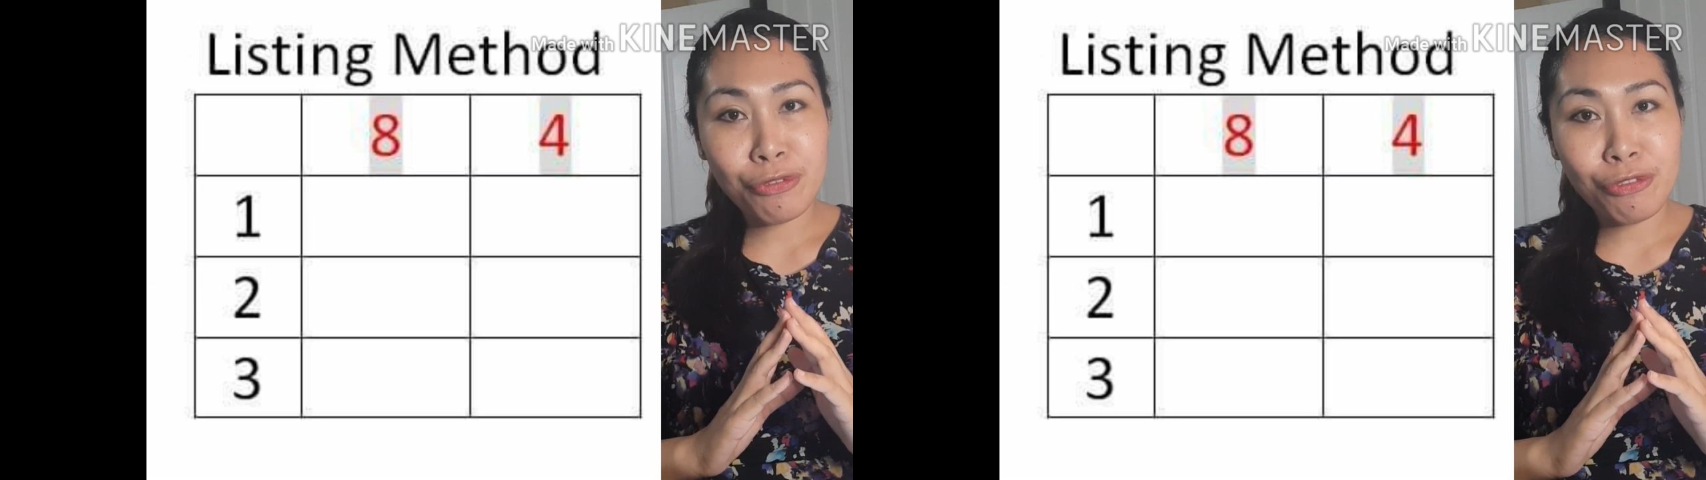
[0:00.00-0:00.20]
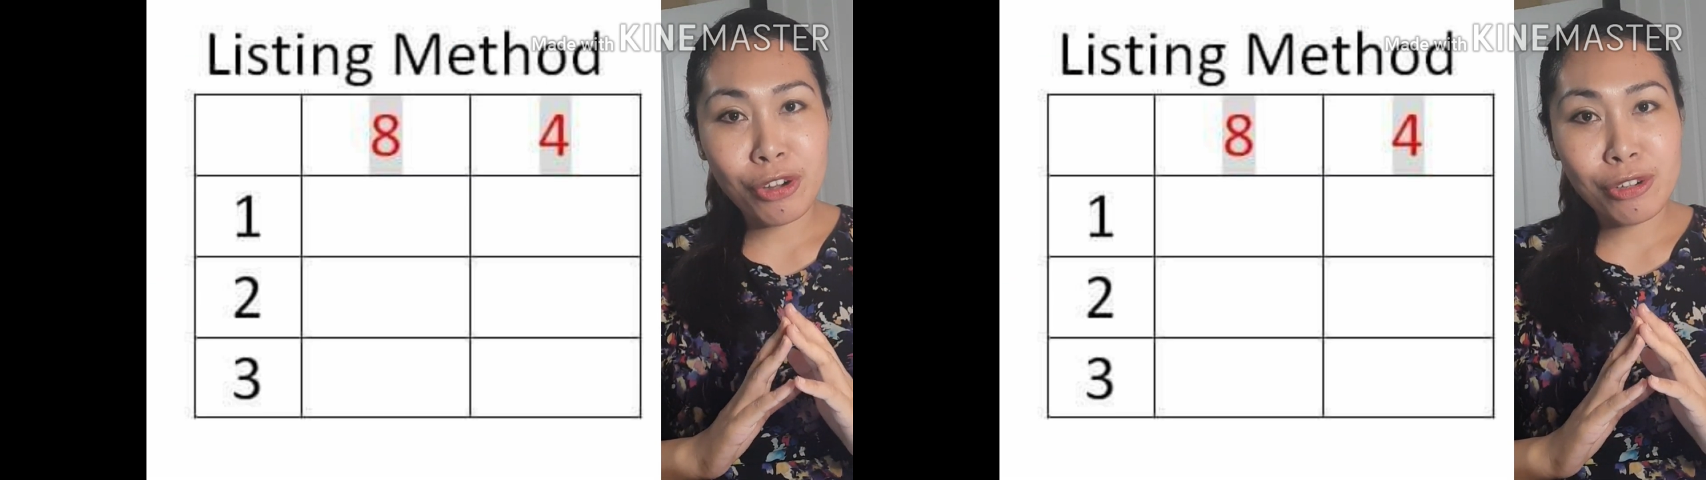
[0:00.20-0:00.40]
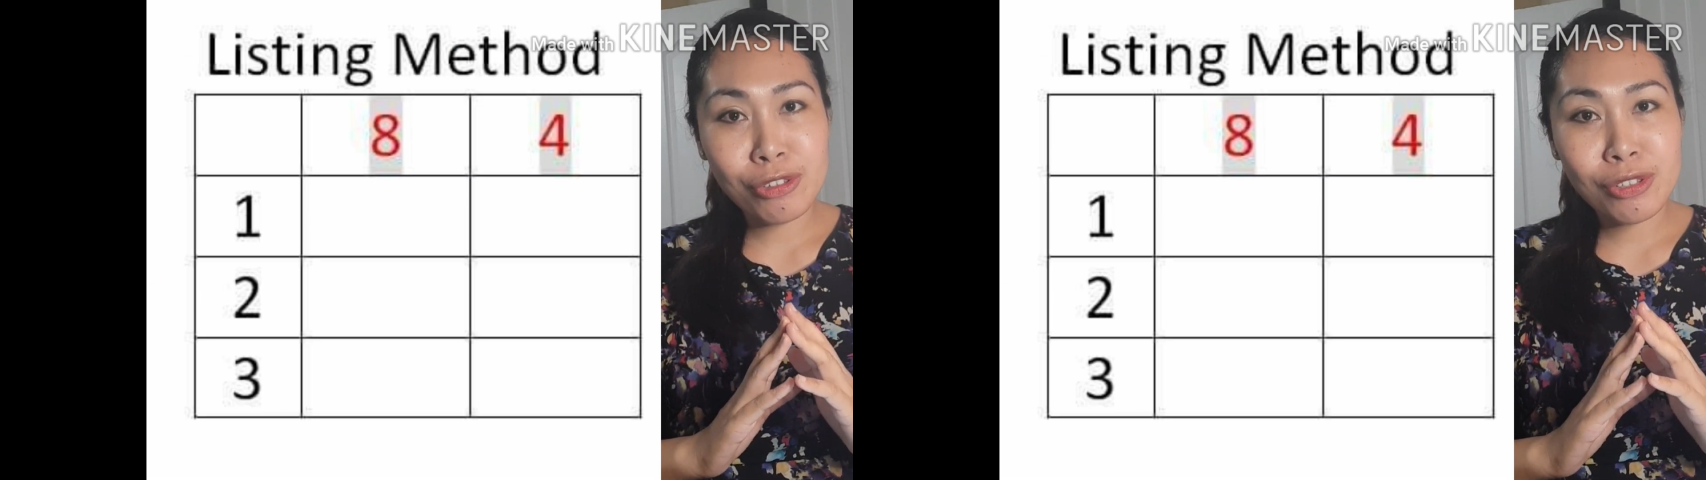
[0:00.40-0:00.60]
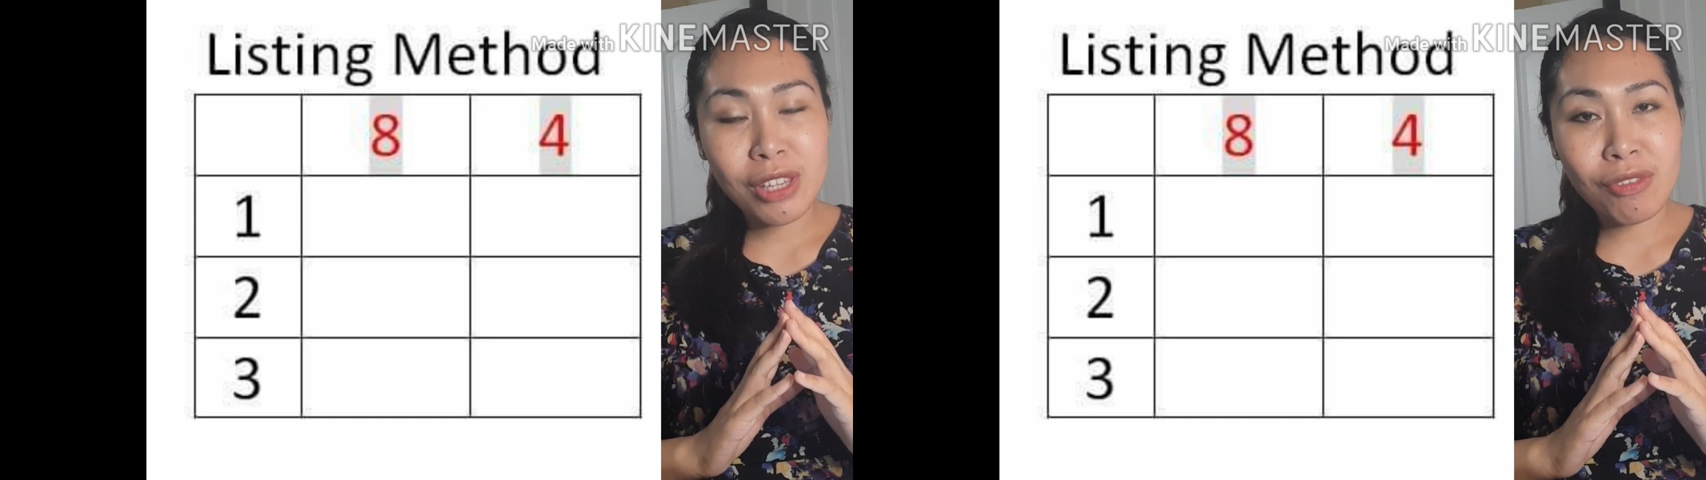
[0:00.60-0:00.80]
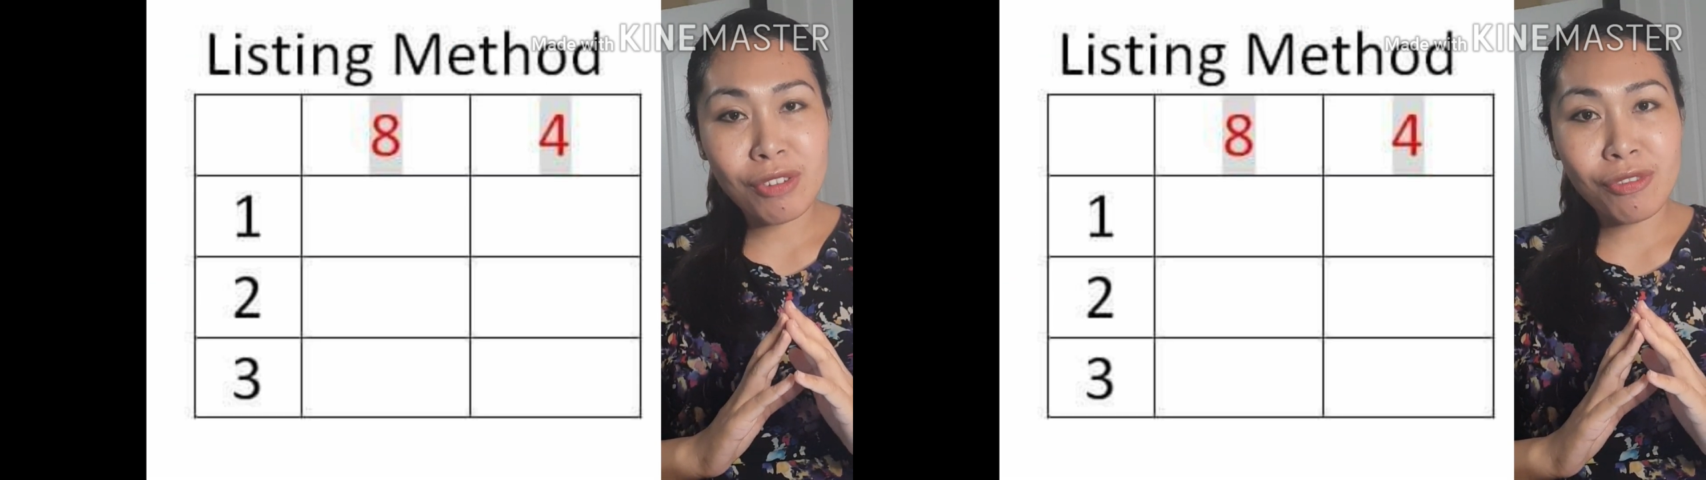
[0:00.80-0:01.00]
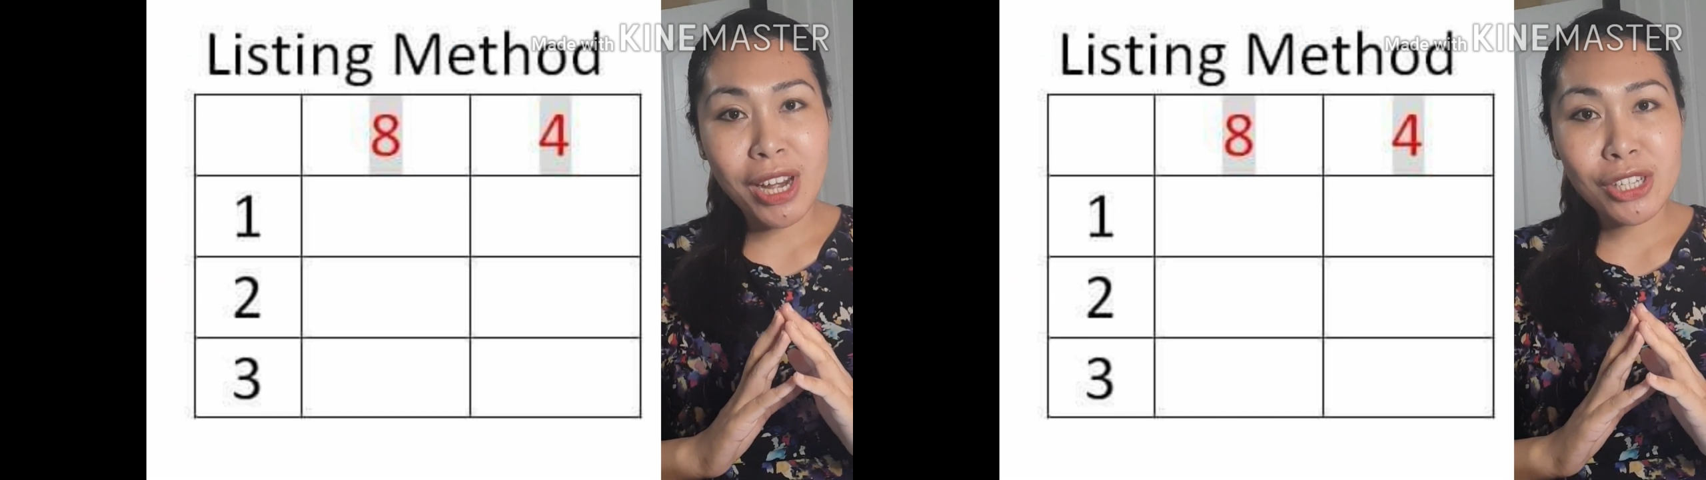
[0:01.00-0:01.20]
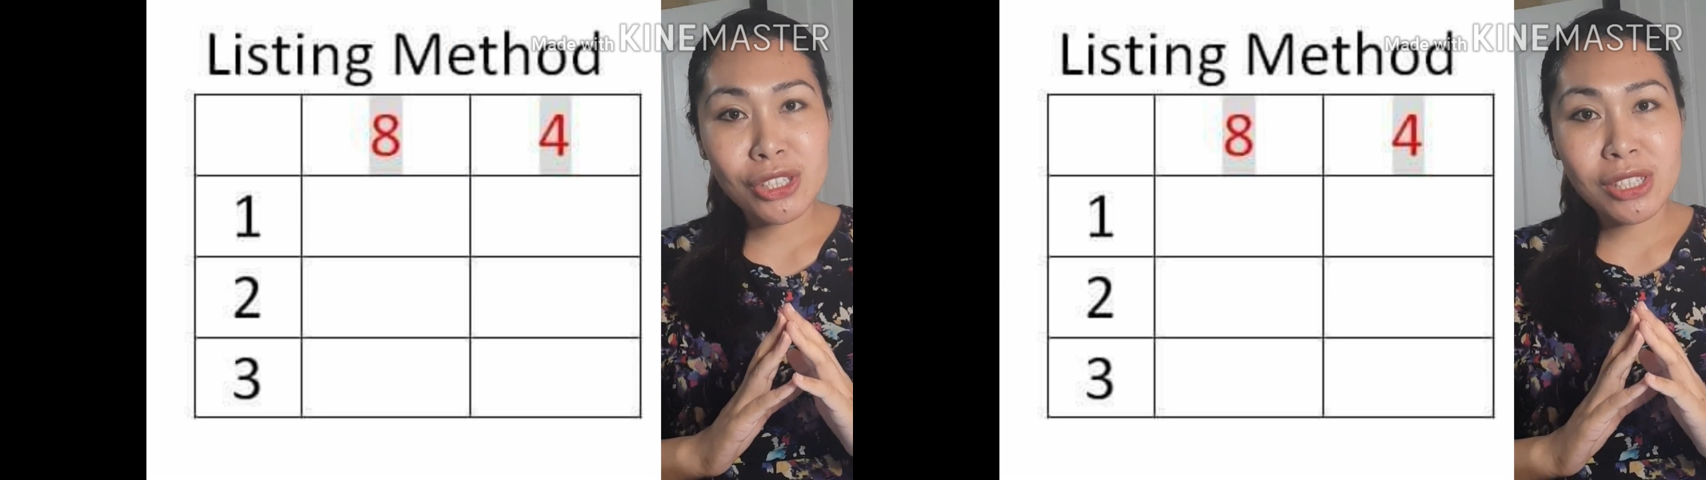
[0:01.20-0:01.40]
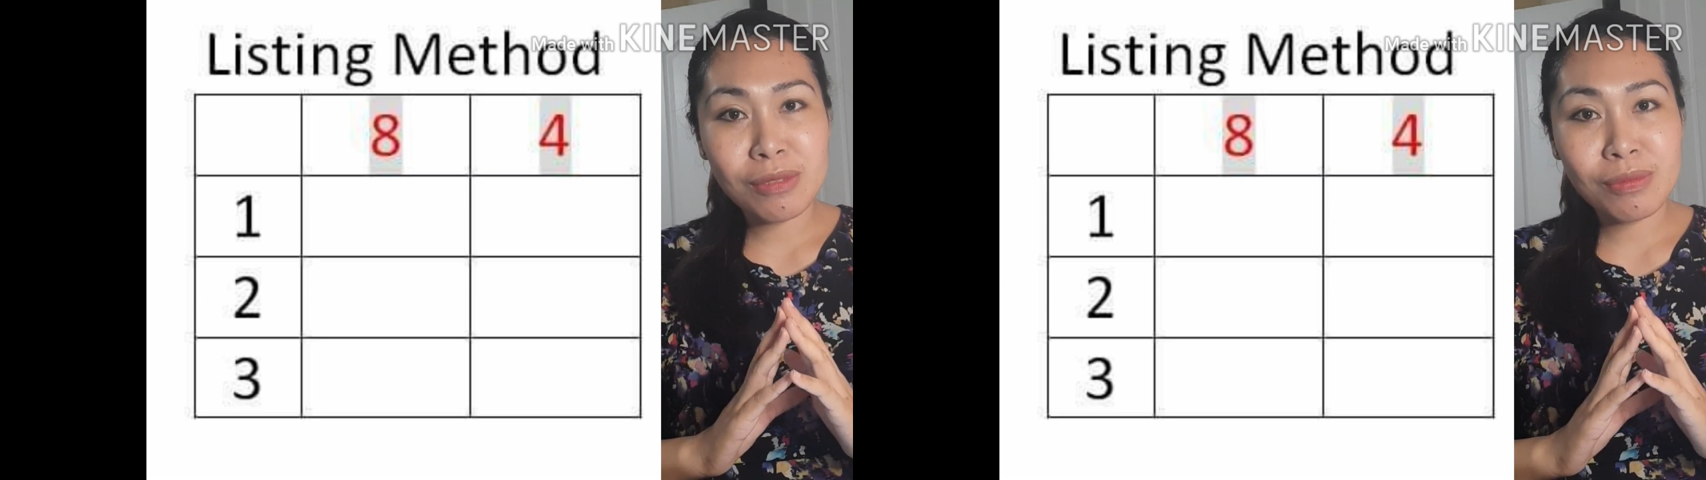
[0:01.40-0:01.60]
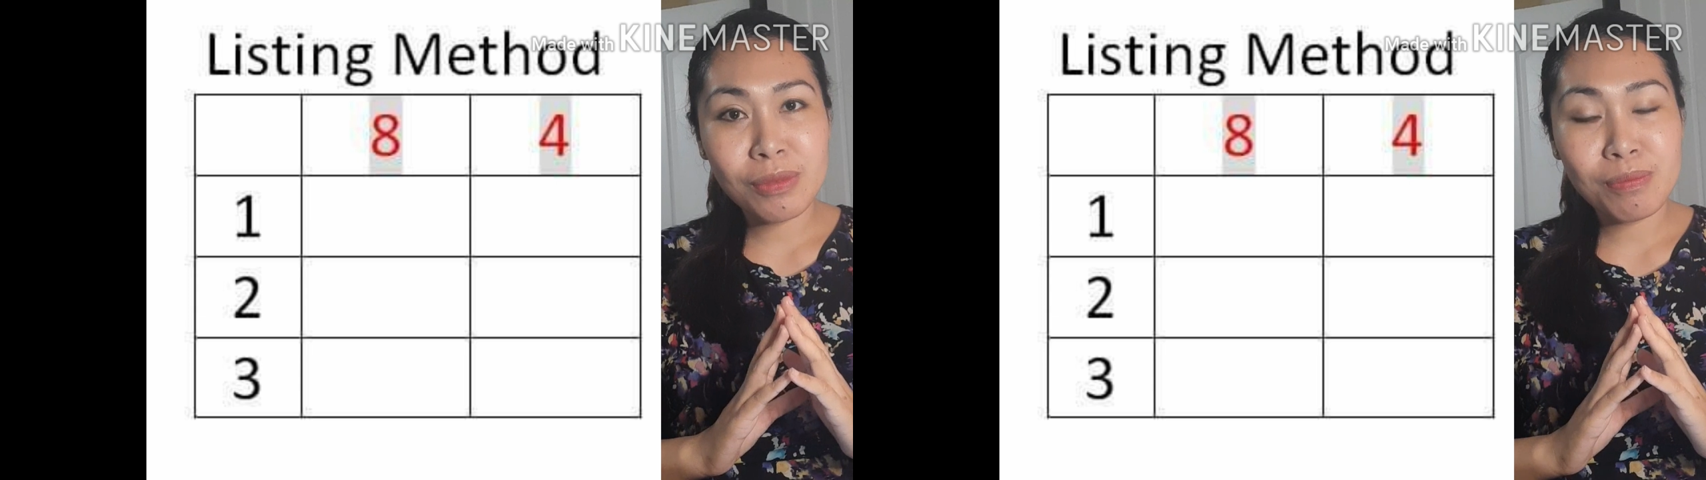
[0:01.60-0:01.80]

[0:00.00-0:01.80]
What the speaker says: first given fraction,